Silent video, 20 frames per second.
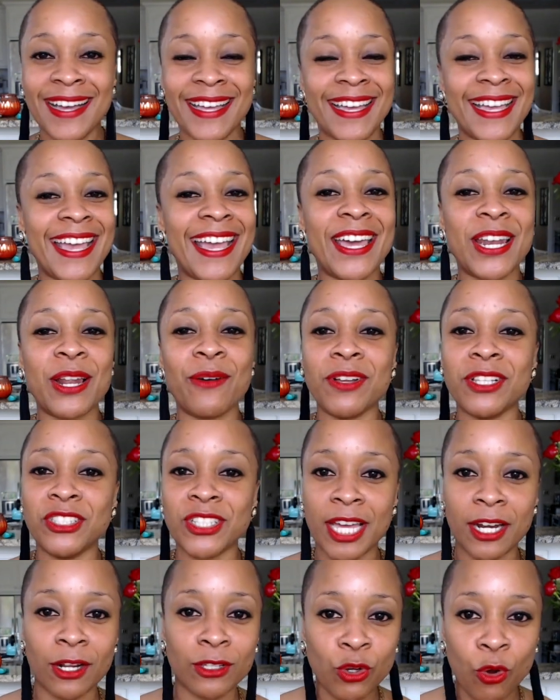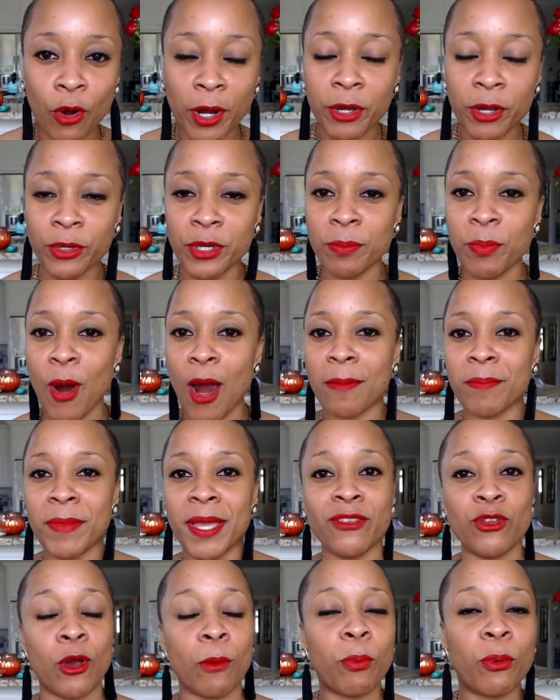a head of a janitorial
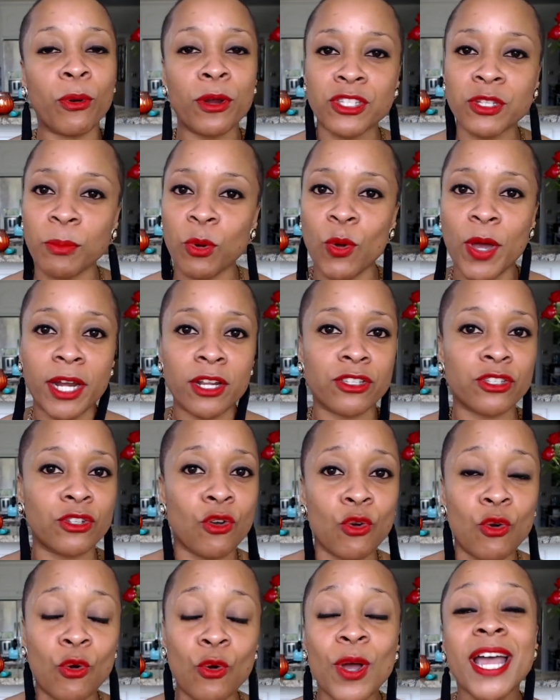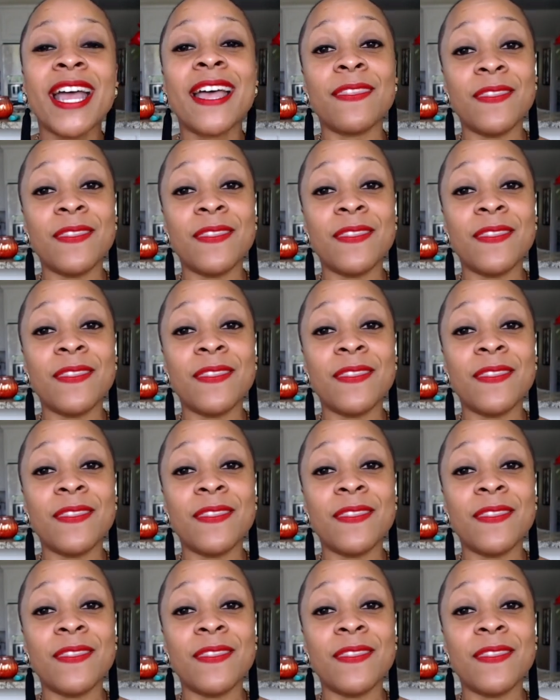department, you're a principal at a school,